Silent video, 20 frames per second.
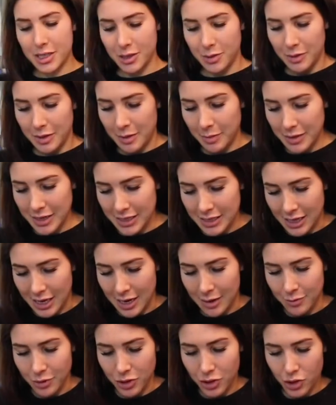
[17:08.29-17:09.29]
to, in the
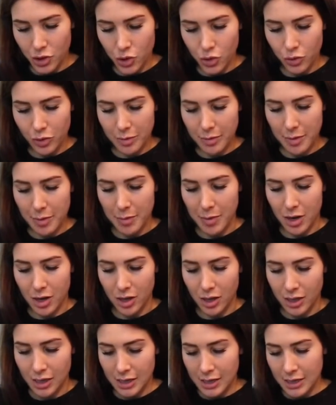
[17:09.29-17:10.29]
meantime, just trim them
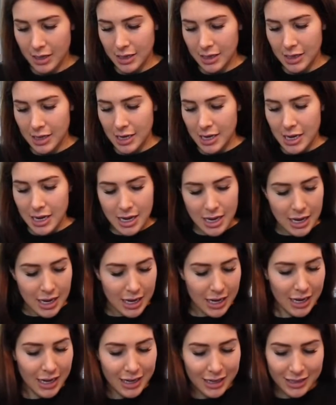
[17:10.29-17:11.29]
all.
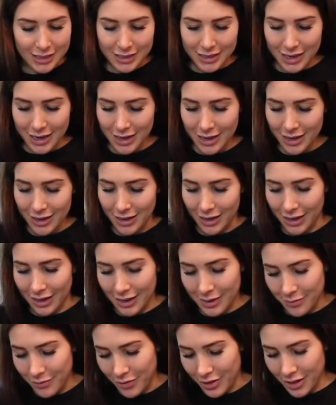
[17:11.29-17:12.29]
And yeah,
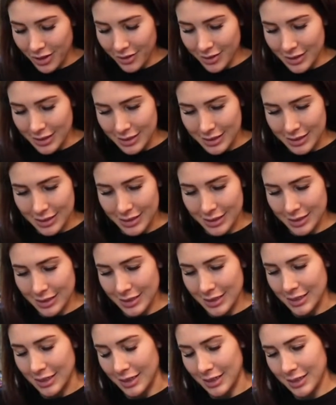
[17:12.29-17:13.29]
I'm very
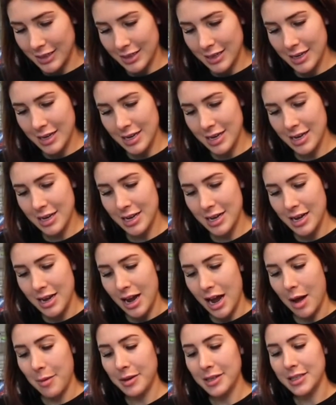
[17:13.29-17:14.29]
excited.
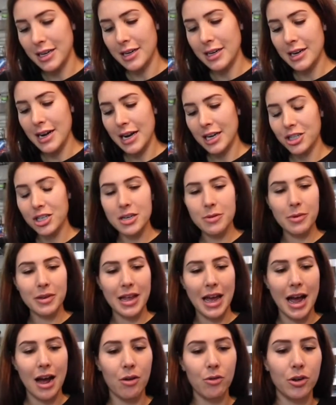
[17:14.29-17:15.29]
I'm excited actually with
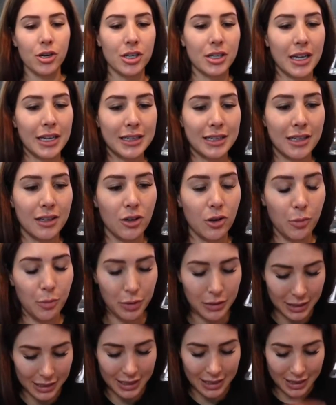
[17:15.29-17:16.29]
how good like the little
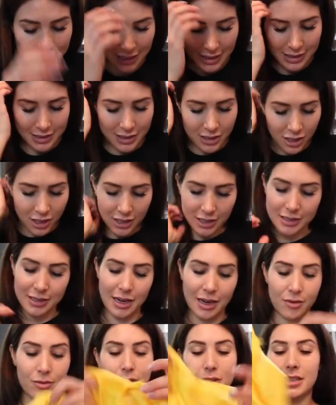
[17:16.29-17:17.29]
pleat things look, because
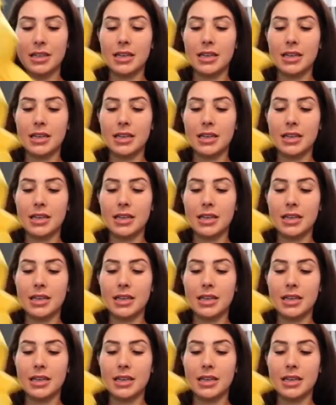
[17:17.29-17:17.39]
I